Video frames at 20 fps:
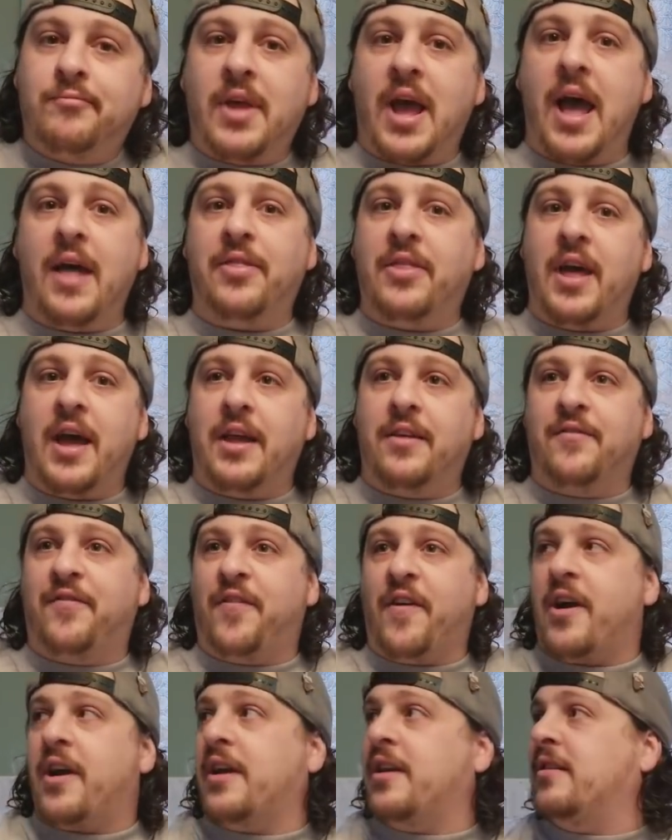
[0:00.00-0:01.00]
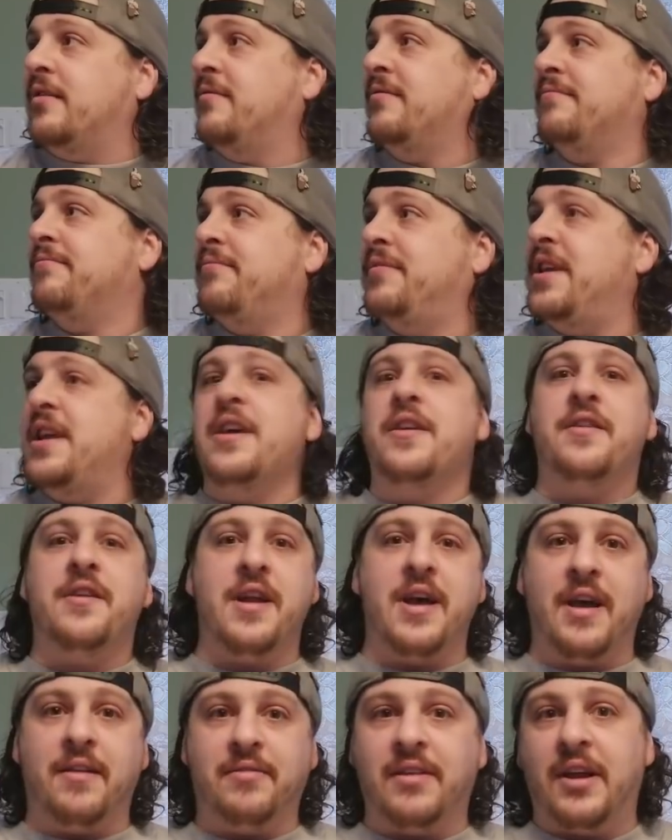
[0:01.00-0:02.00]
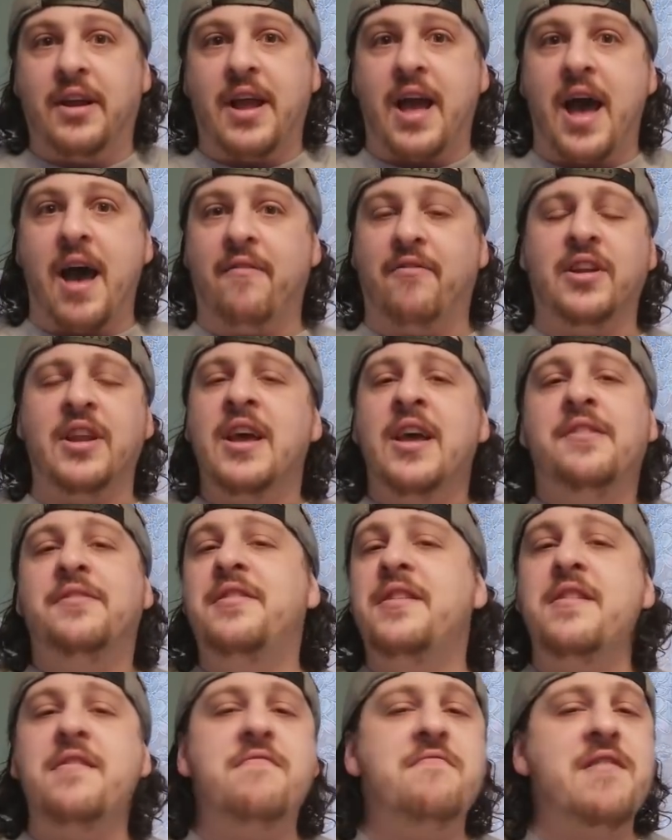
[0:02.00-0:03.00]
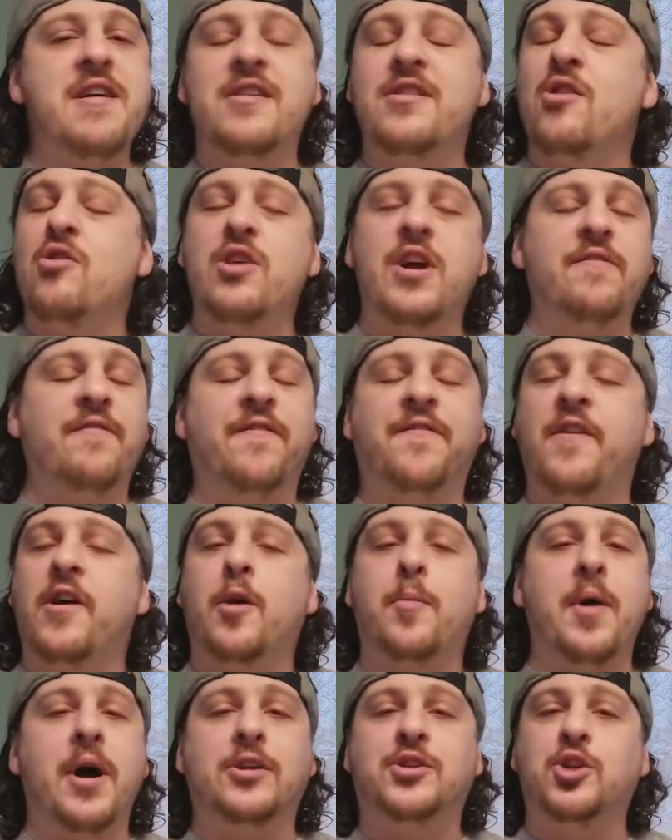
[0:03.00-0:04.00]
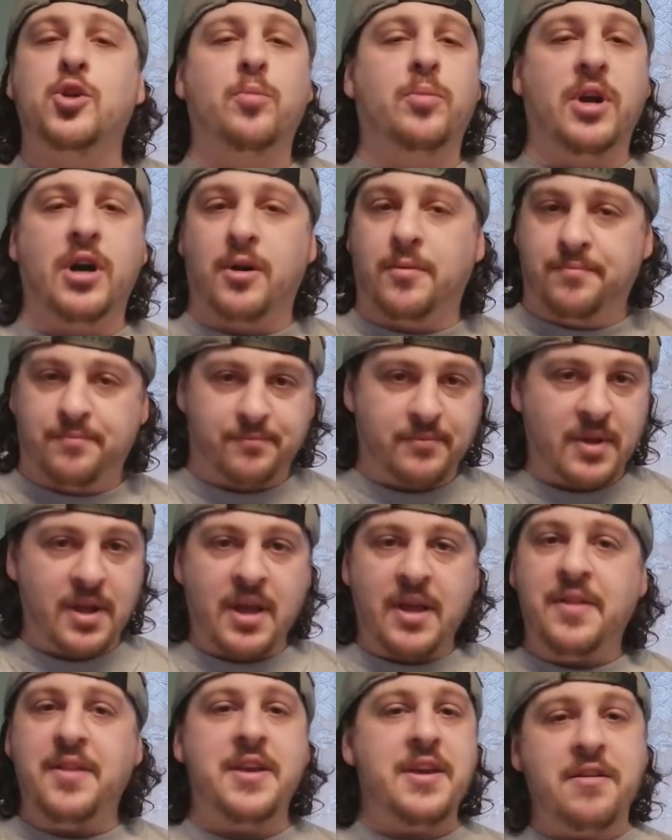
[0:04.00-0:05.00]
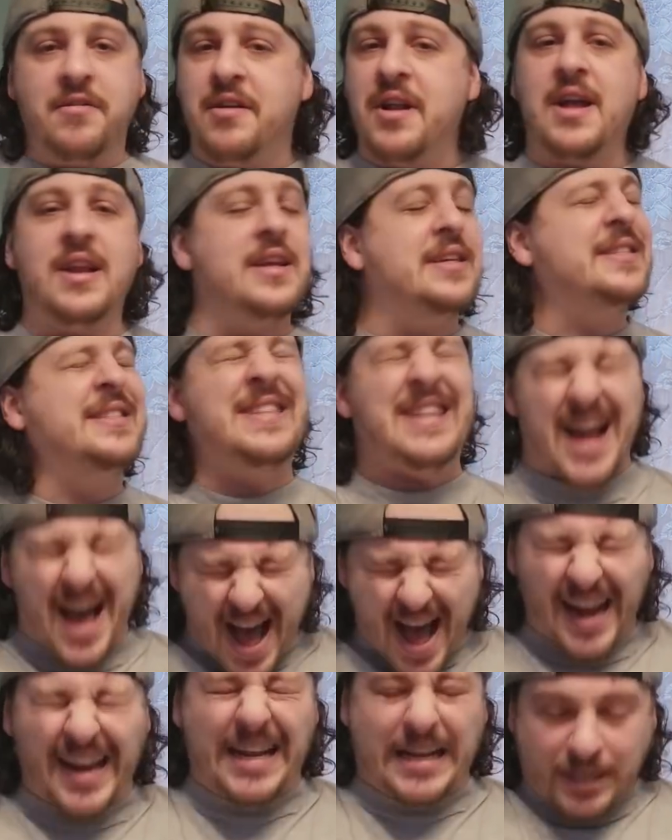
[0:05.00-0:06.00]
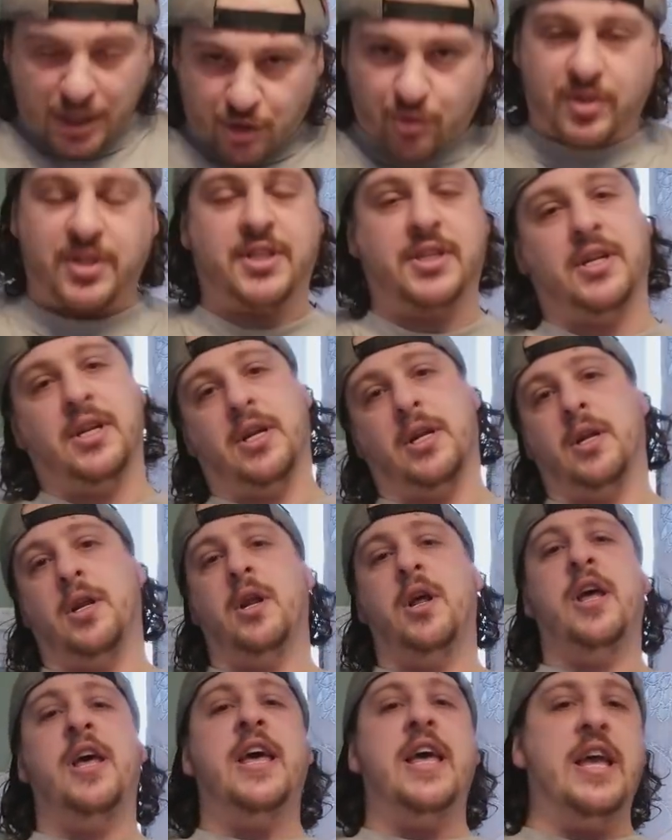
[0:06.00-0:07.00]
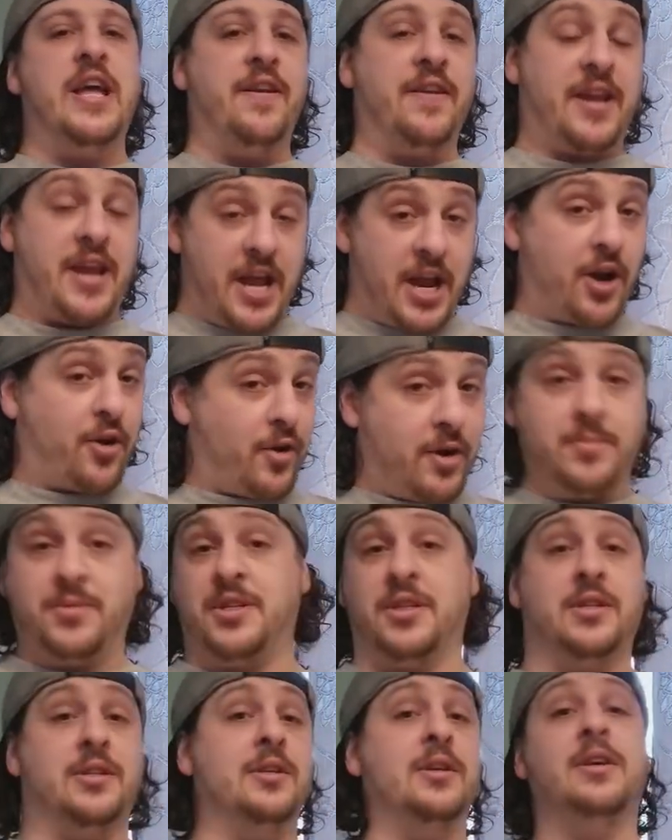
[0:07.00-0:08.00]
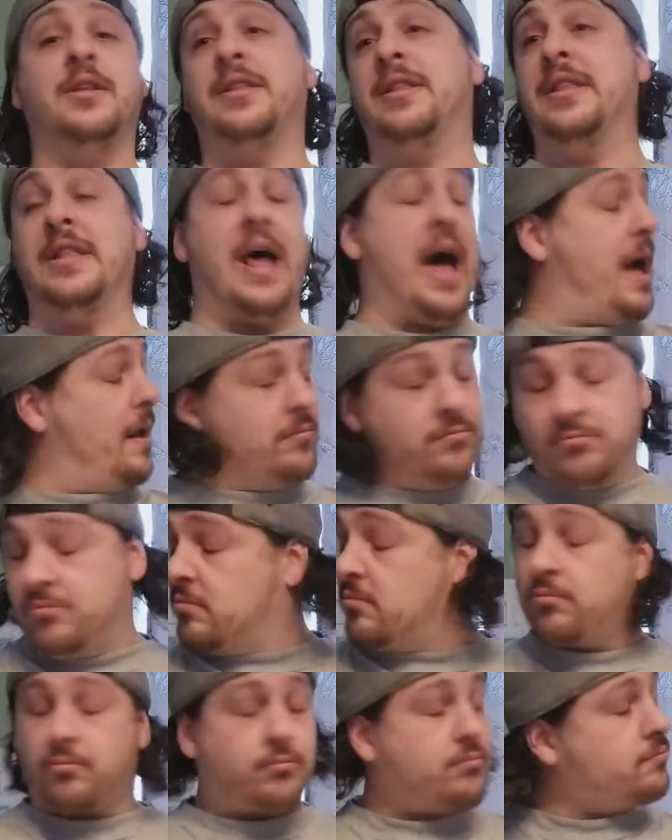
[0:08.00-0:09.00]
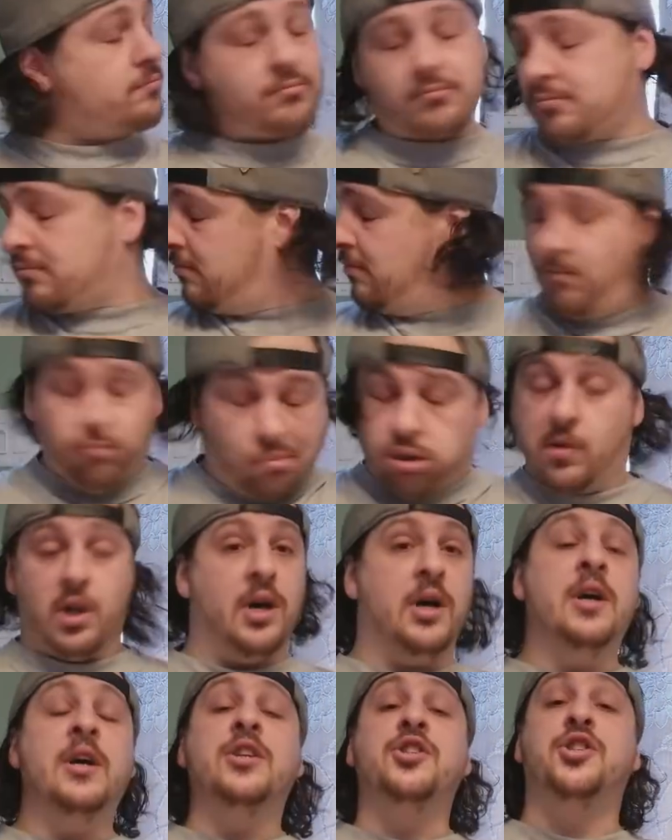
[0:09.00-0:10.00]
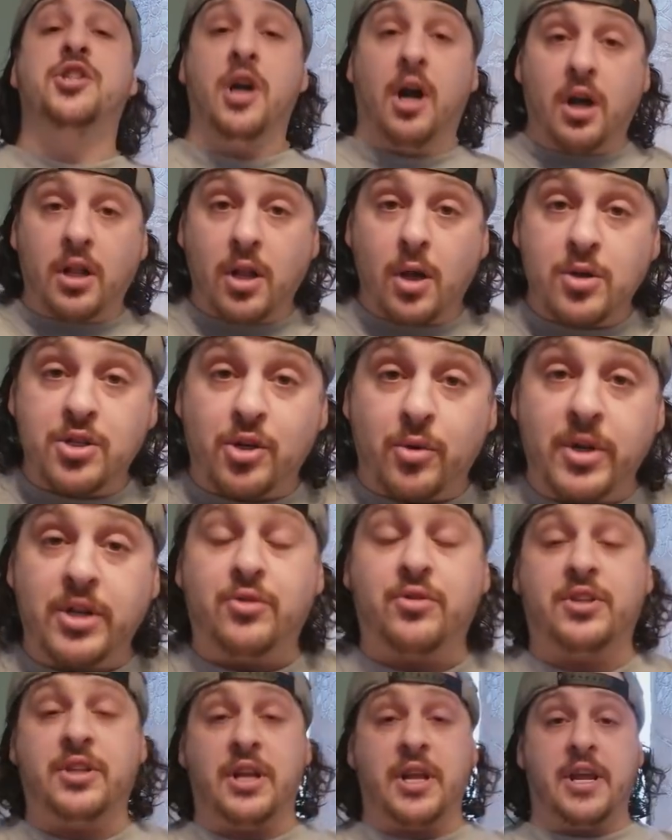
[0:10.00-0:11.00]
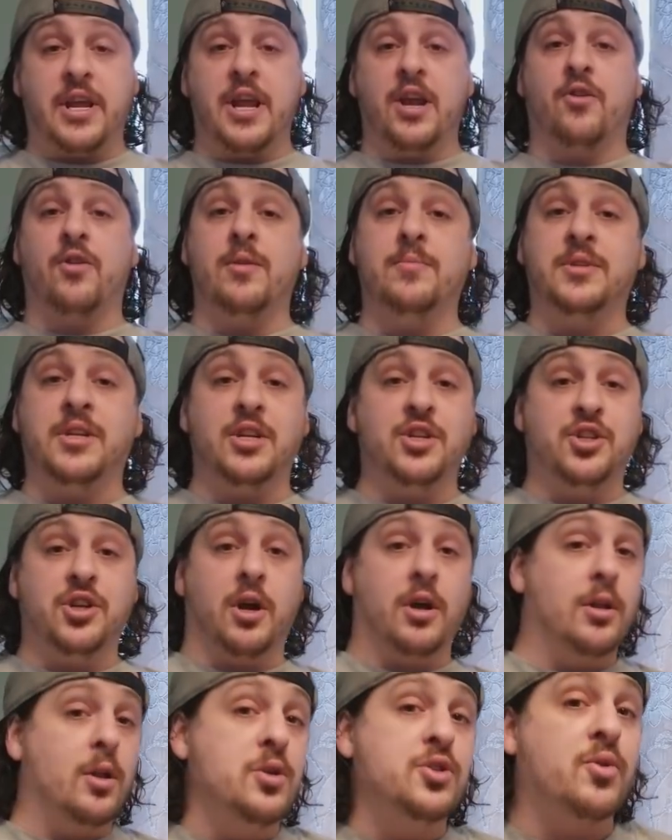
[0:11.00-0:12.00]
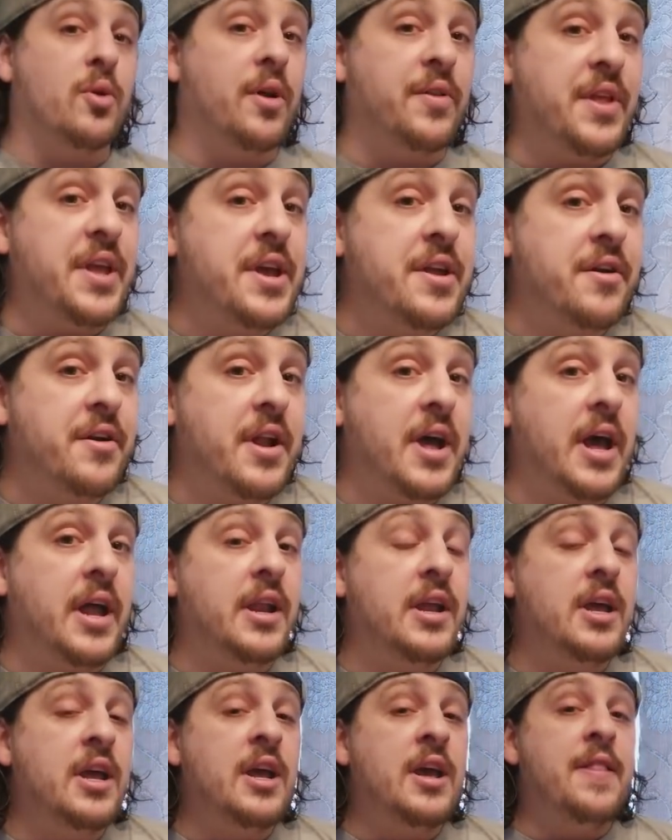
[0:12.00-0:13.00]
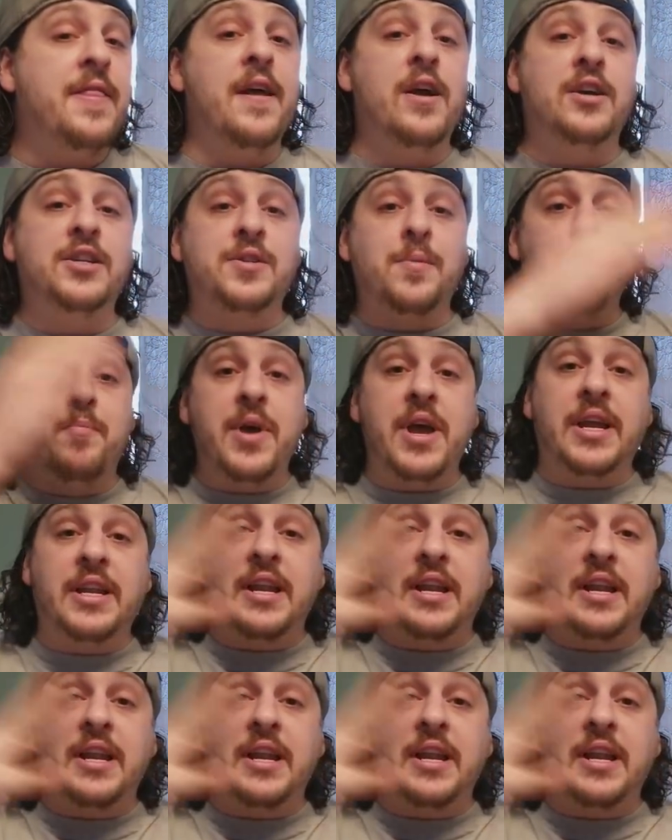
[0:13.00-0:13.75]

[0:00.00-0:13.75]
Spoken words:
And then fucking the internet. There you have it. The internet don't give a fuck about you, bro. The internet is not interested in King Krimzon. Not... Juggalos are interested in King Krimzon, and juggalos are on the internet. There is a big